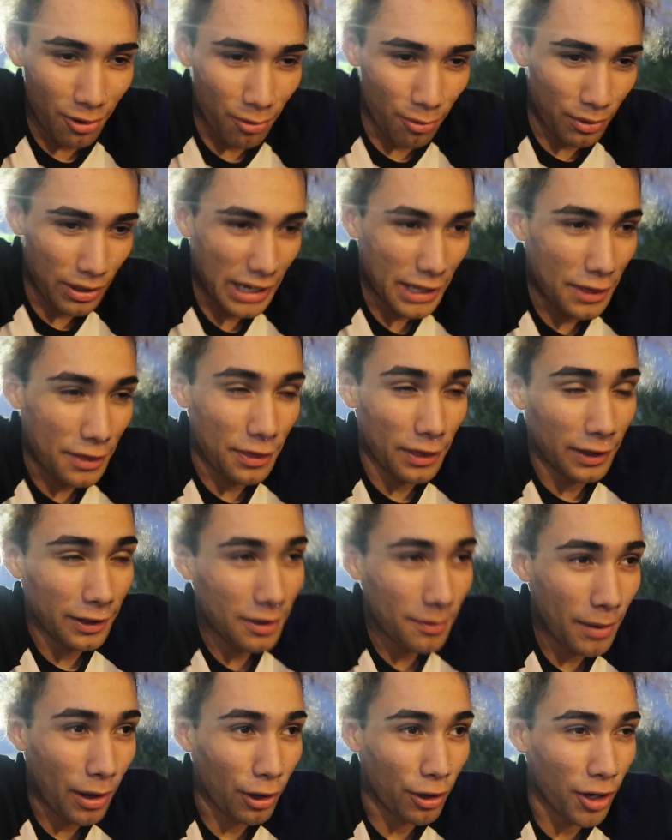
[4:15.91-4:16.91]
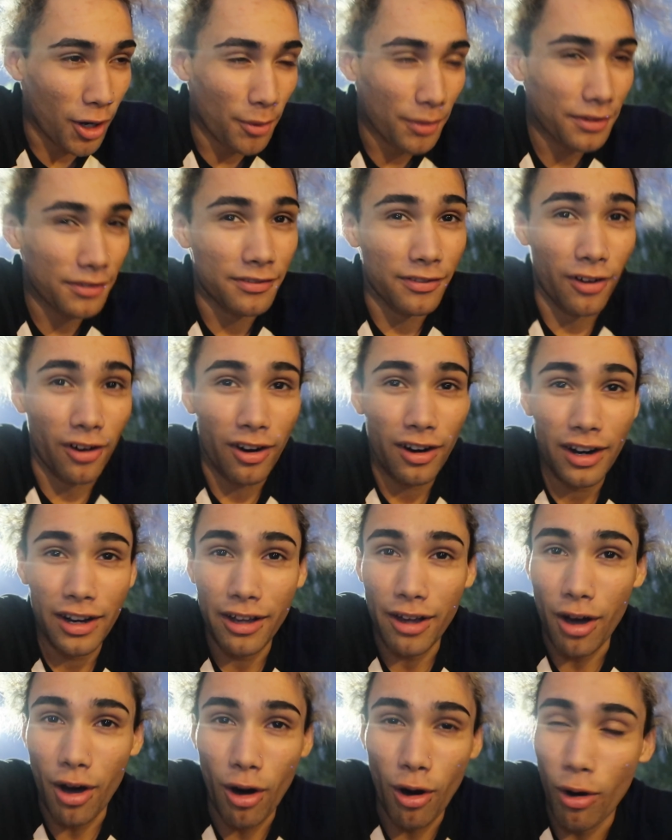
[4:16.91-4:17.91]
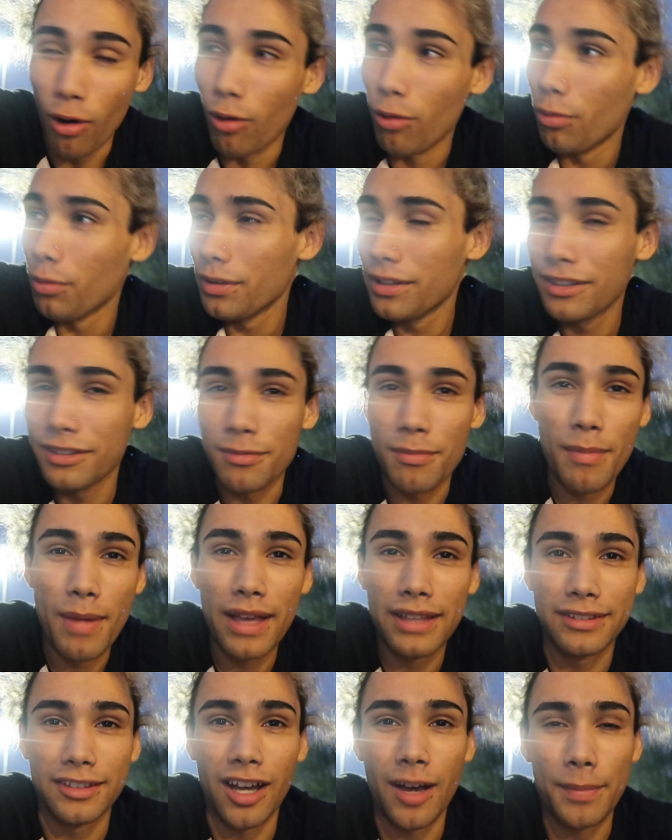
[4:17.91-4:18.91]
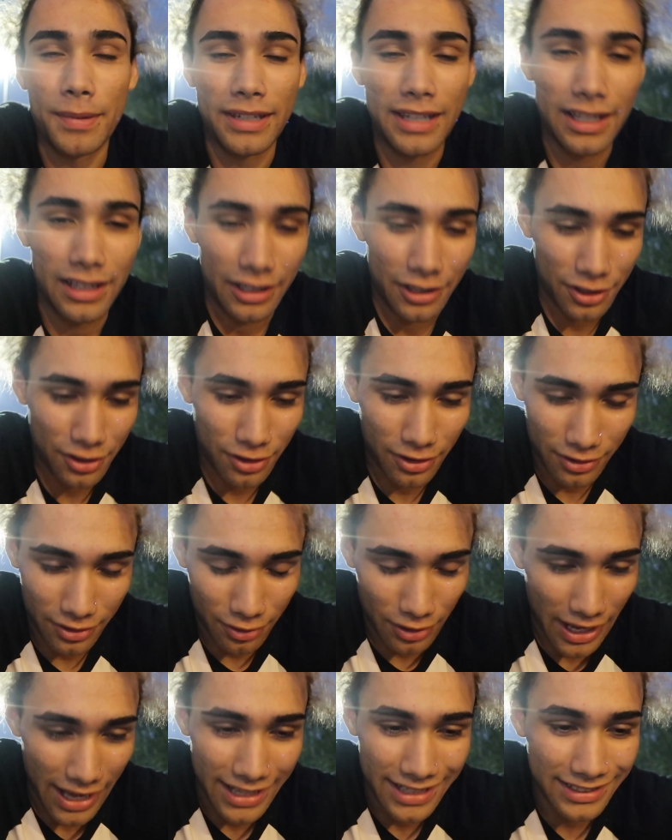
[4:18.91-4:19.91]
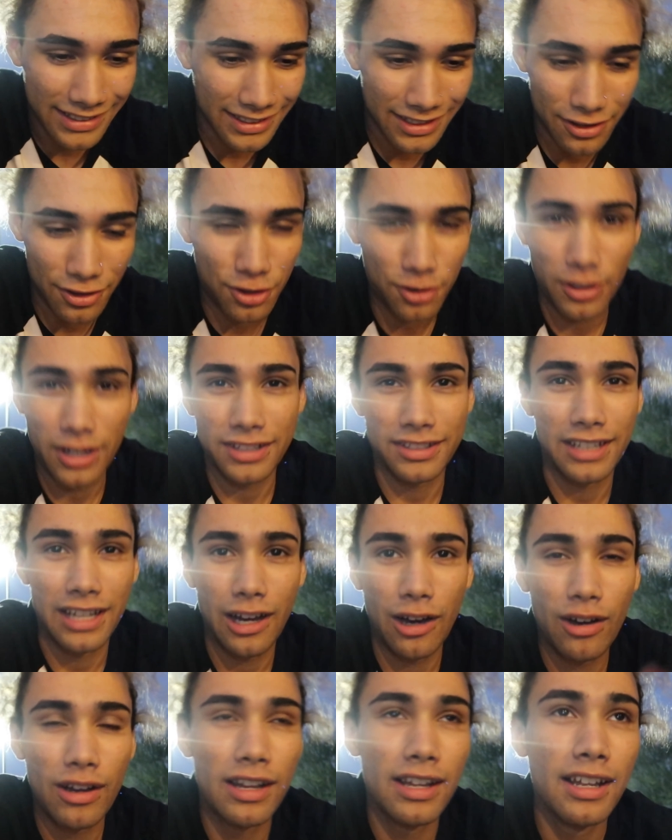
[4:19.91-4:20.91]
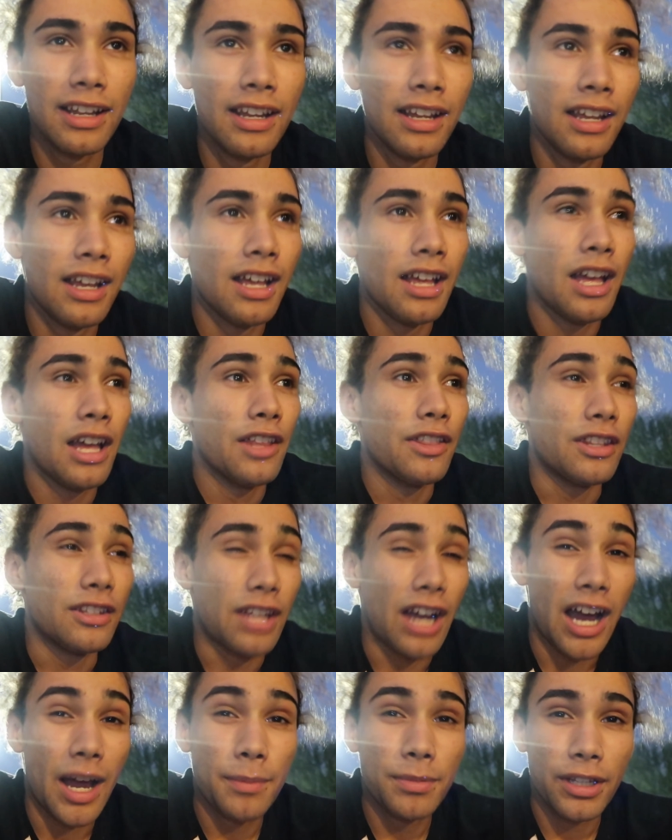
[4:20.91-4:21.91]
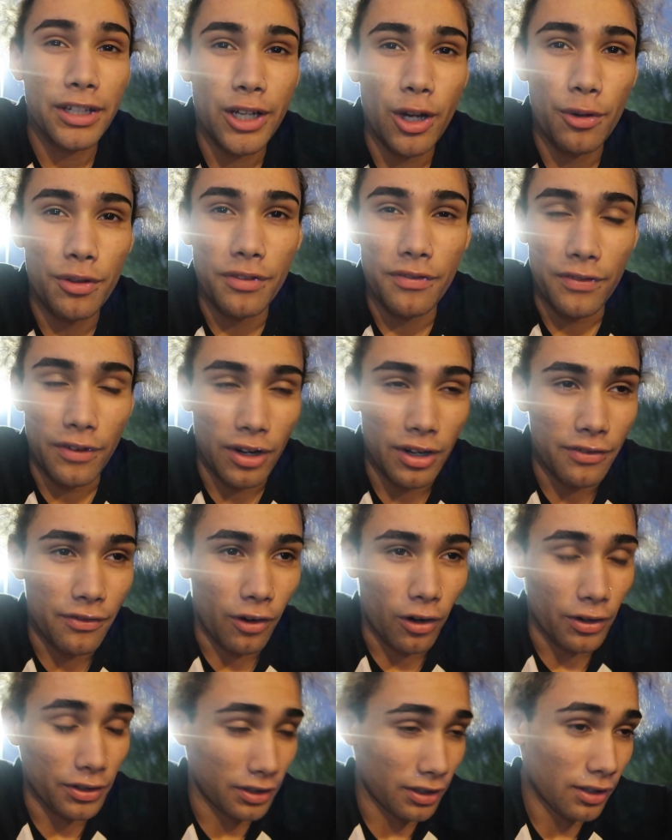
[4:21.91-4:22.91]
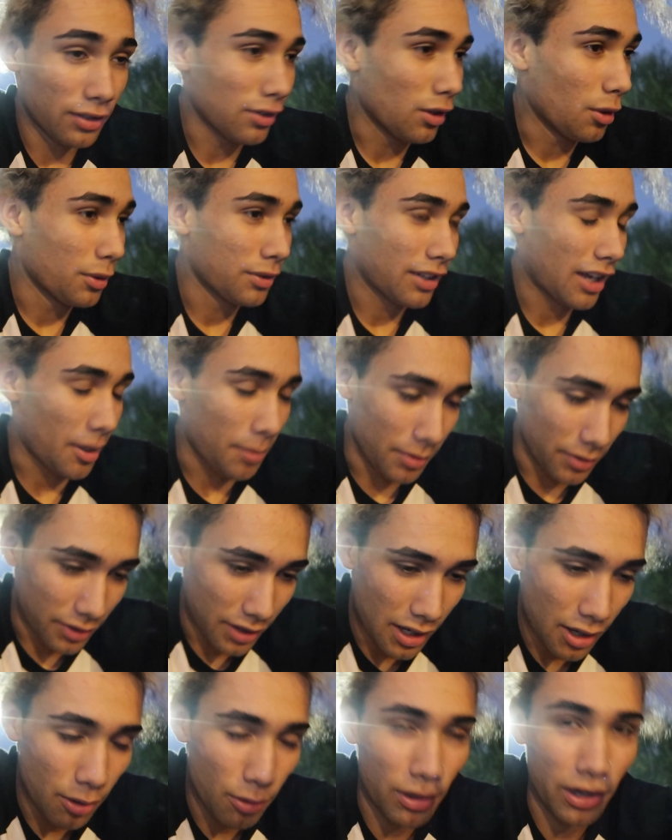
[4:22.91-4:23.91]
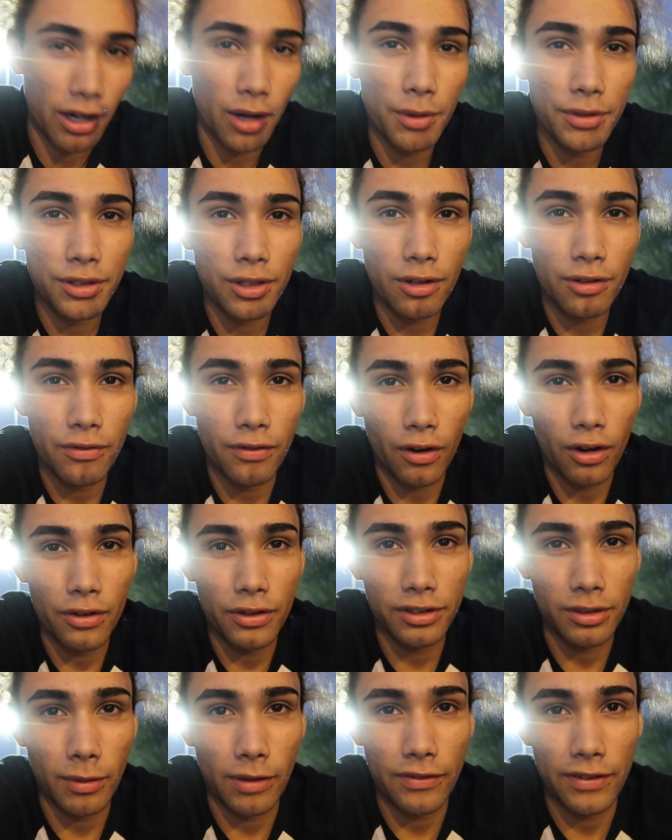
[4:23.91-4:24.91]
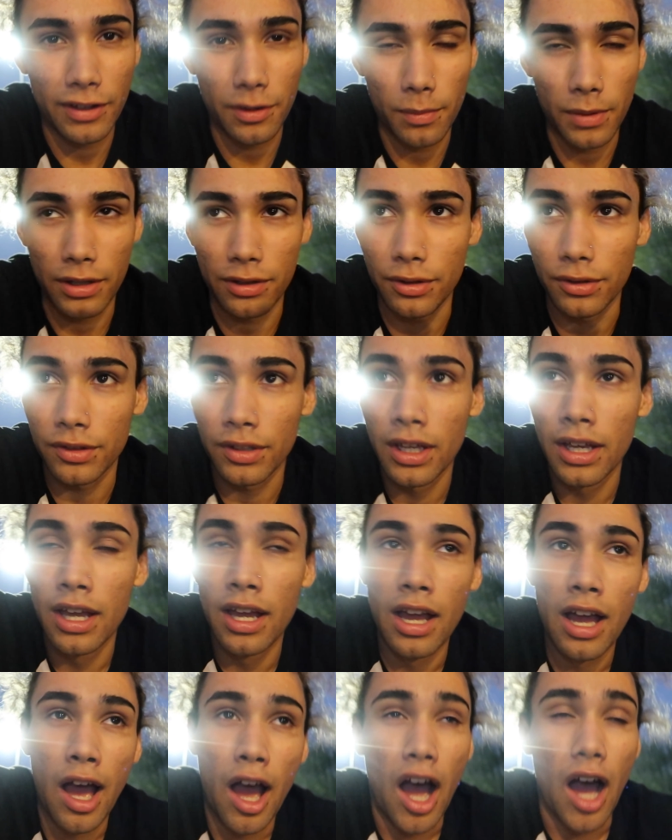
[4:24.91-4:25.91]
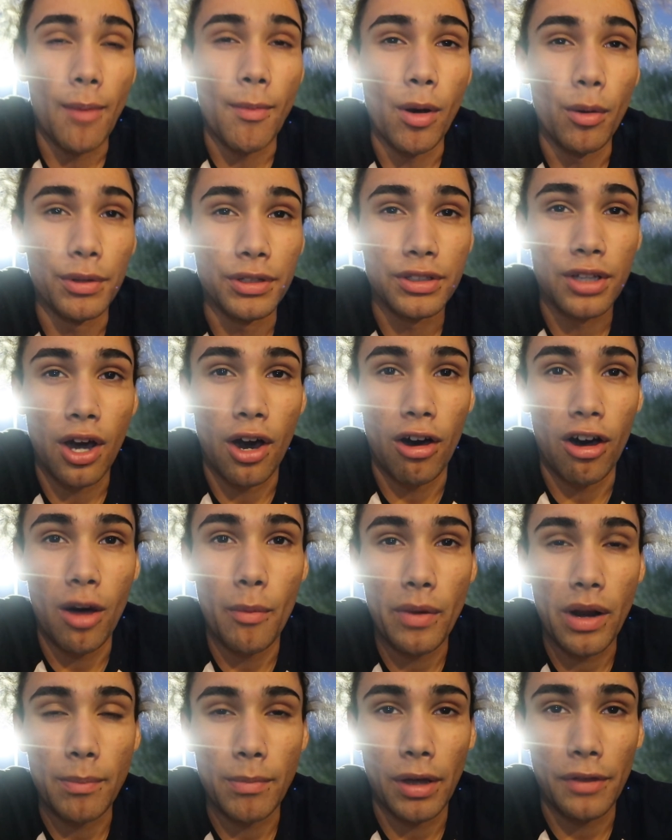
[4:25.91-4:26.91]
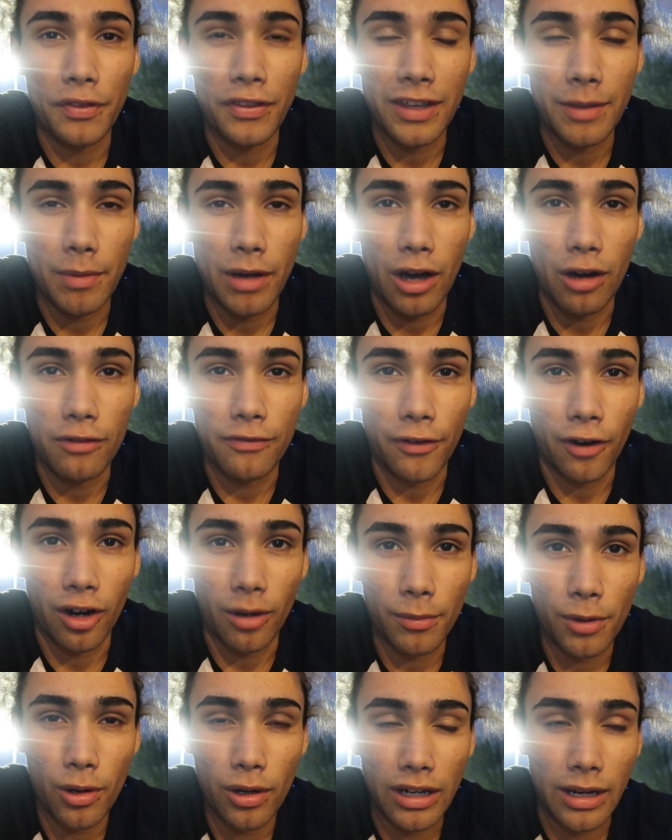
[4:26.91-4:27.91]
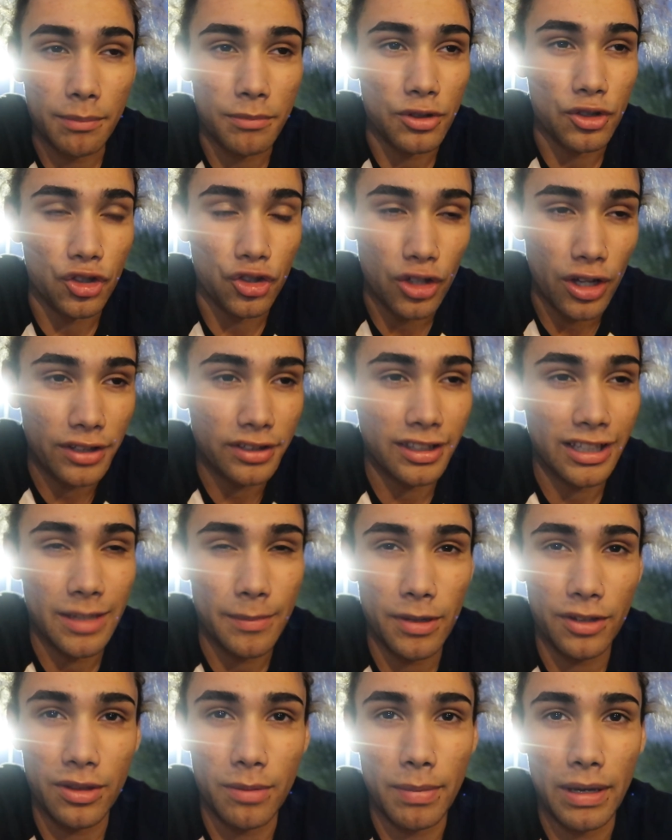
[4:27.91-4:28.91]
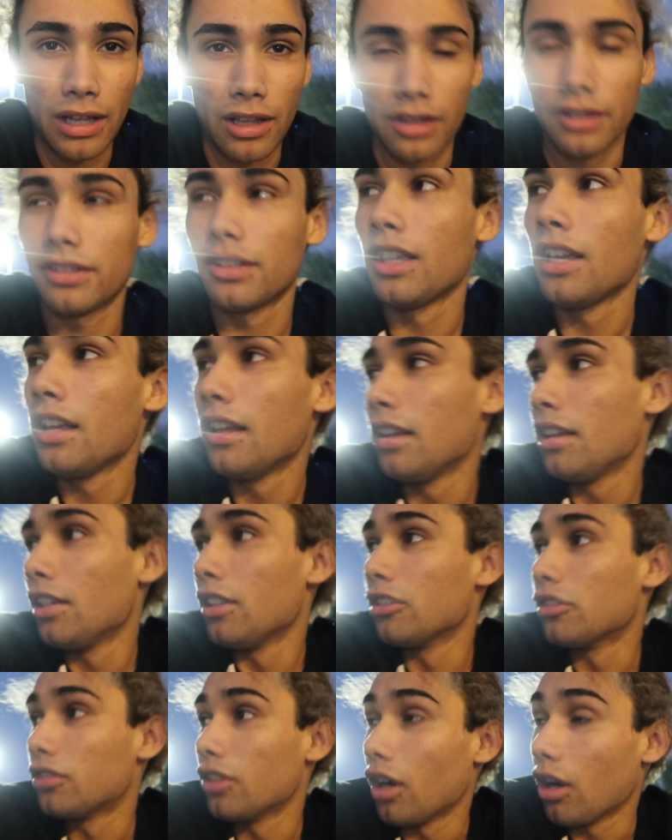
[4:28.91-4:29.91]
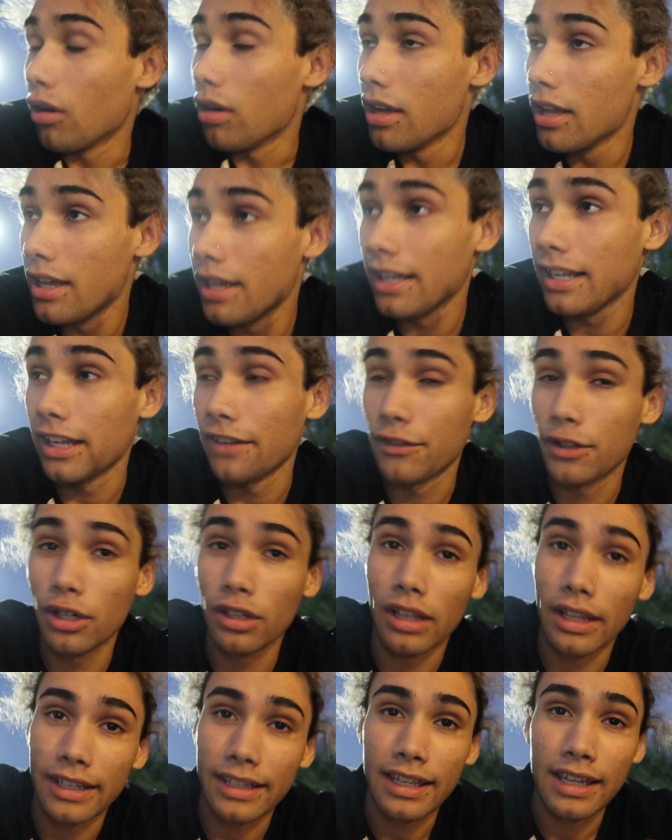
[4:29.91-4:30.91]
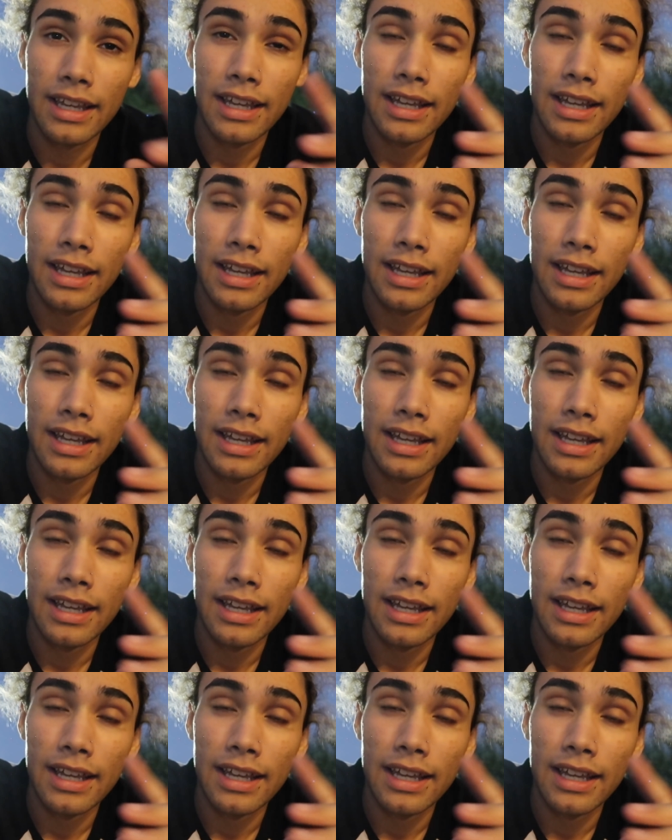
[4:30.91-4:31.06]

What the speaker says: when I think about going far, I always mess up and get like tense and stressed out. The times I go the very farthest, and this always happens, when I always go farthest on my fakie manuals, I'm always calm and I'm not thinking about how far I'm going, I'm just thinking about the balance. So if you're like